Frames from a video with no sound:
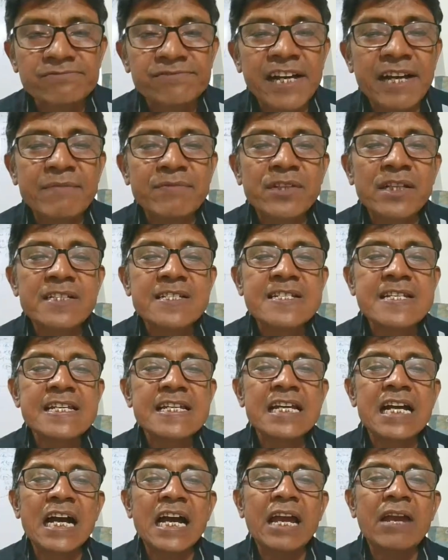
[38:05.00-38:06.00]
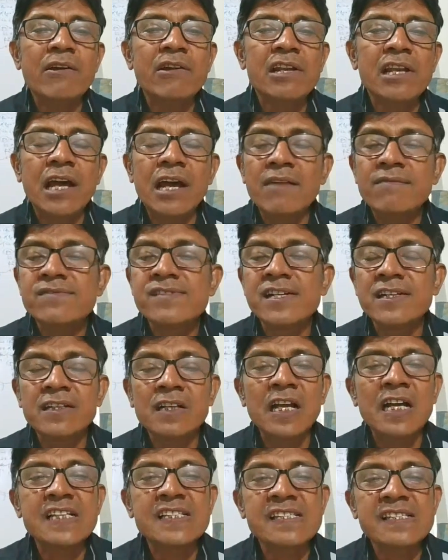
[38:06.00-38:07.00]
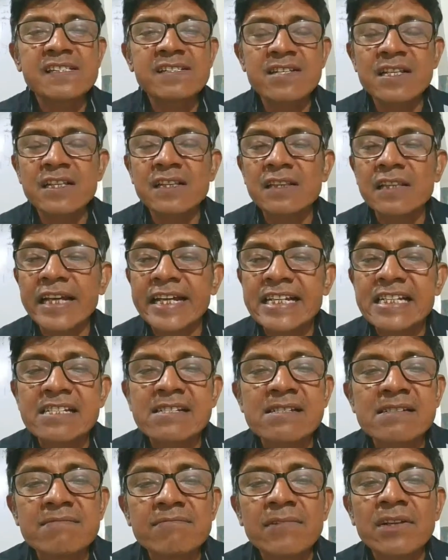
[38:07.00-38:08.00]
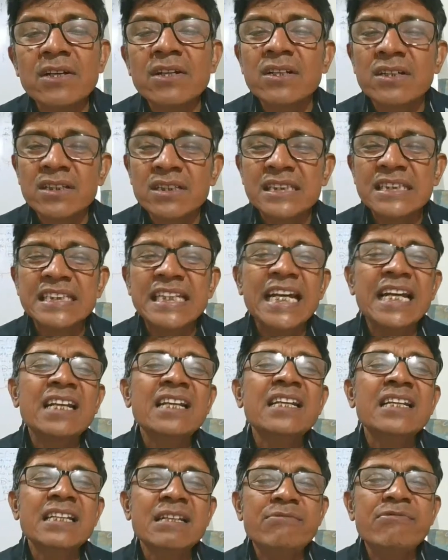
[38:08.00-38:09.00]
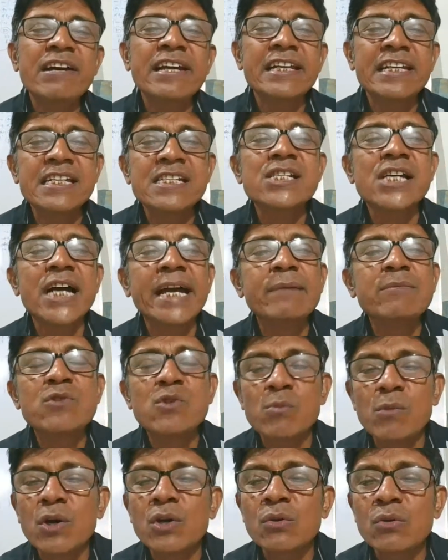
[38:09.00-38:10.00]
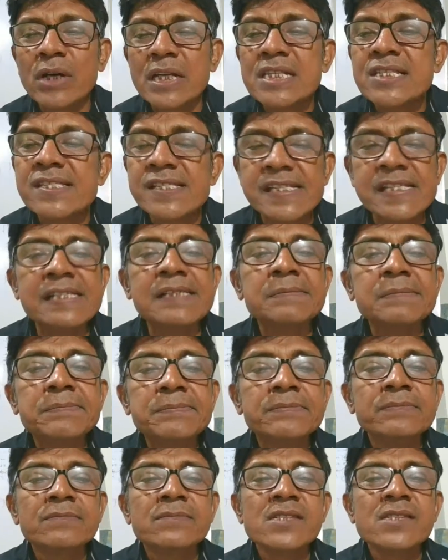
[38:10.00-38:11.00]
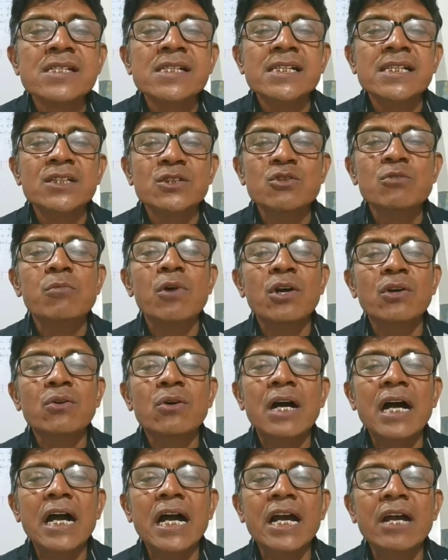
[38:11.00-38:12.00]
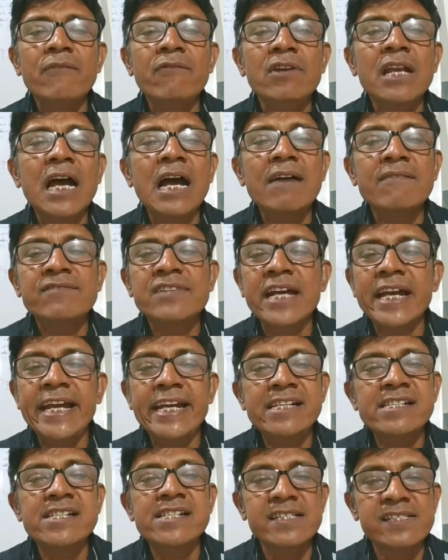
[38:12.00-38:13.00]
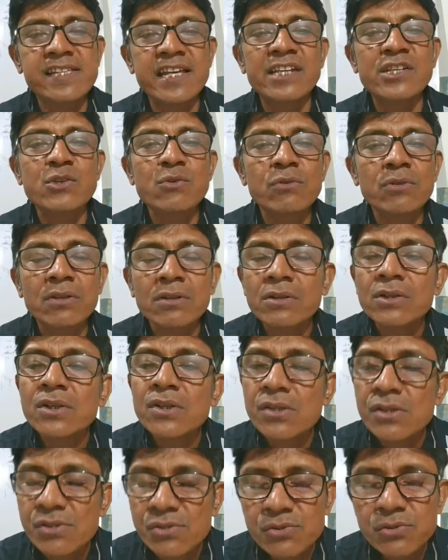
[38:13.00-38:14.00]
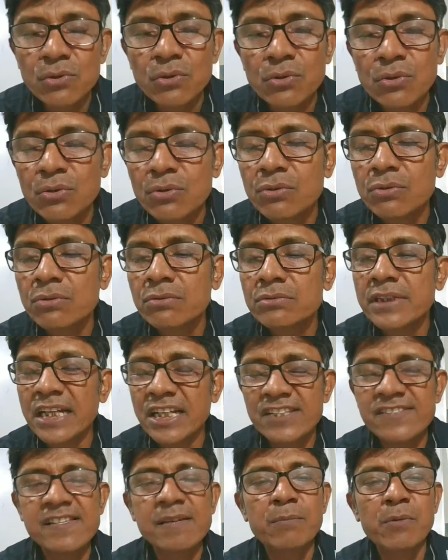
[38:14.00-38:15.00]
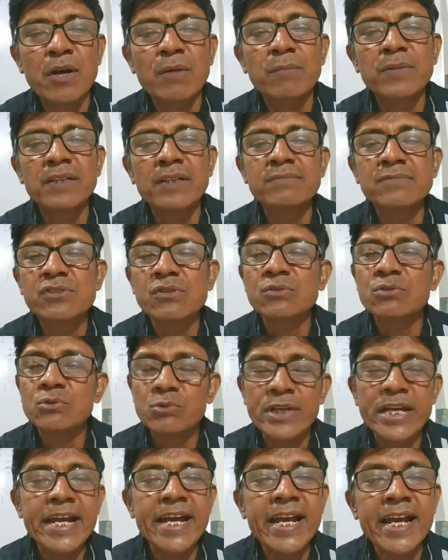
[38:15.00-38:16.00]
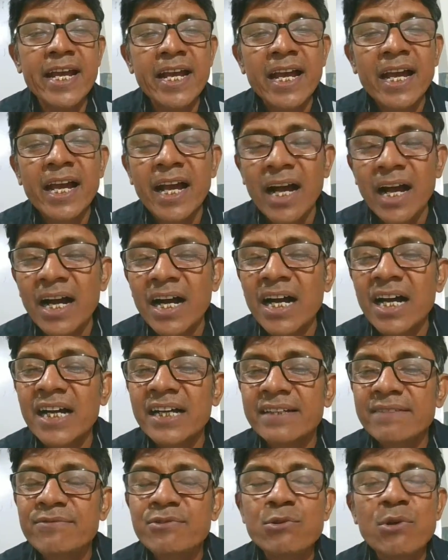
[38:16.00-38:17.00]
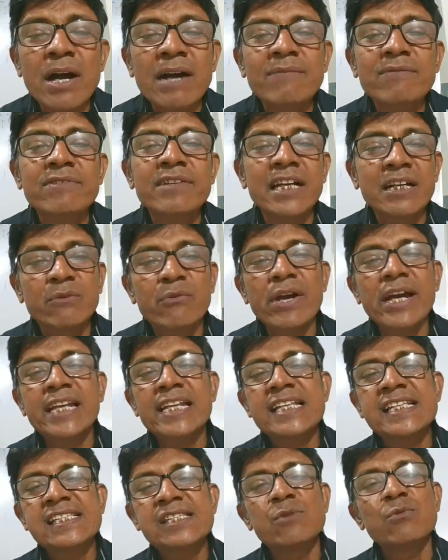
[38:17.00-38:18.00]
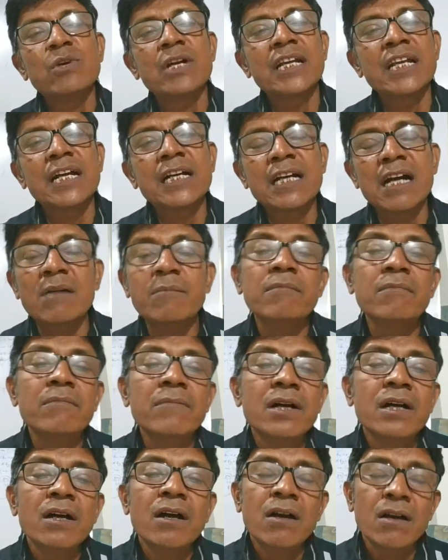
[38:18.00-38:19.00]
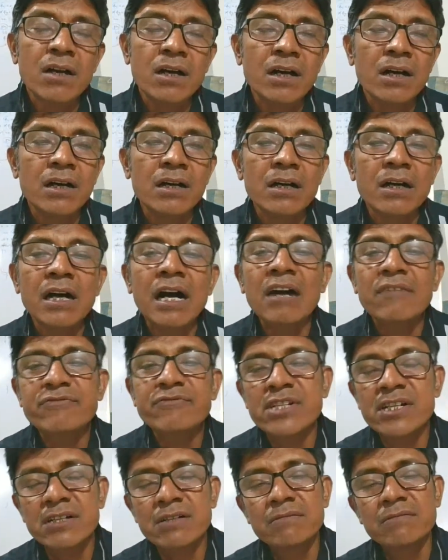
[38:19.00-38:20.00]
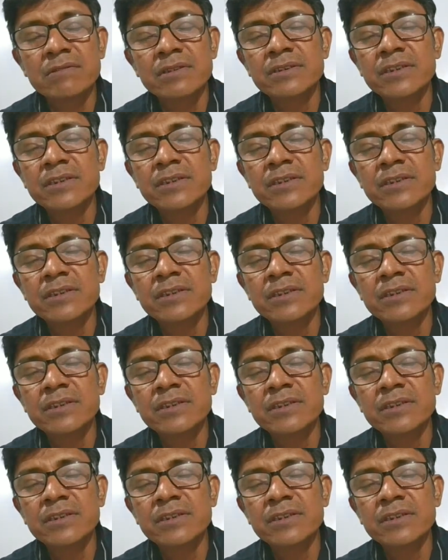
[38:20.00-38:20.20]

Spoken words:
5:30 I will have the class till 8. Then if I get time tomorrow I'll see. Tomorrow I will have the hectic schedule, so there is a problem. So today, if you have the queries, you can come after